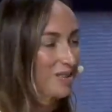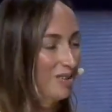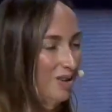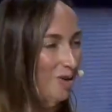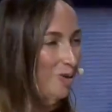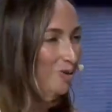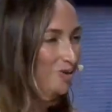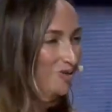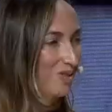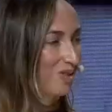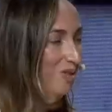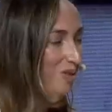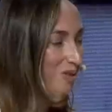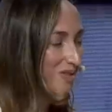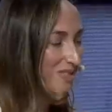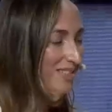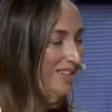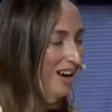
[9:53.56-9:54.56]
also
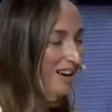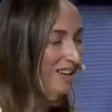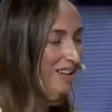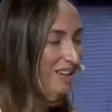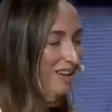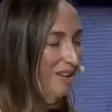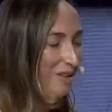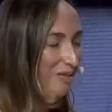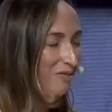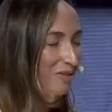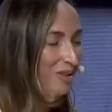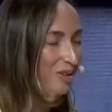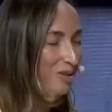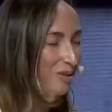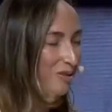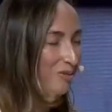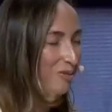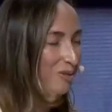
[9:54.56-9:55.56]
tiny elephant in
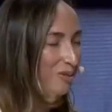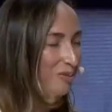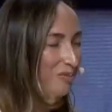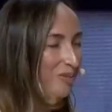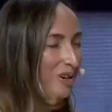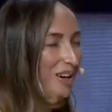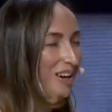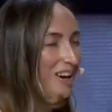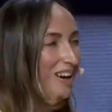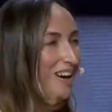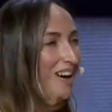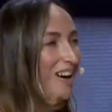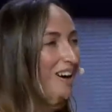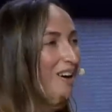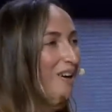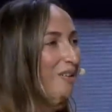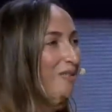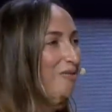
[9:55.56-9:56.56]
the room
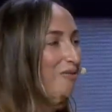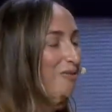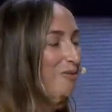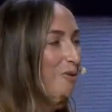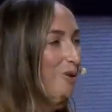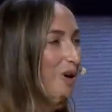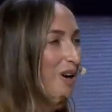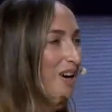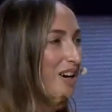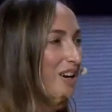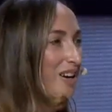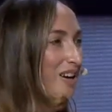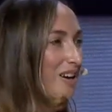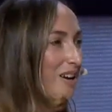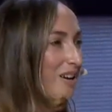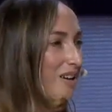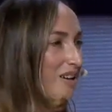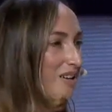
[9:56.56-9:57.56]
for
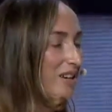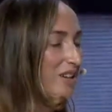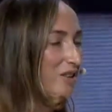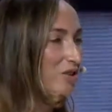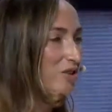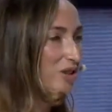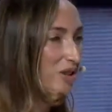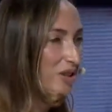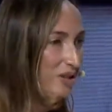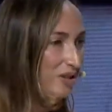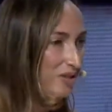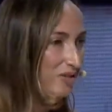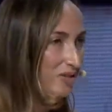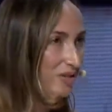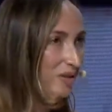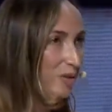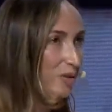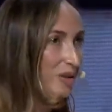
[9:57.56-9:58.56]
insurers.
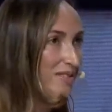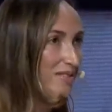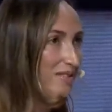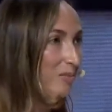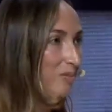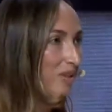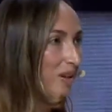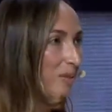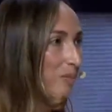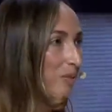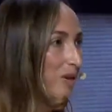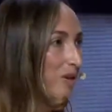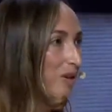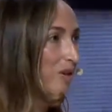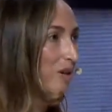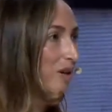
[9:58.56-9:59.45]
So in September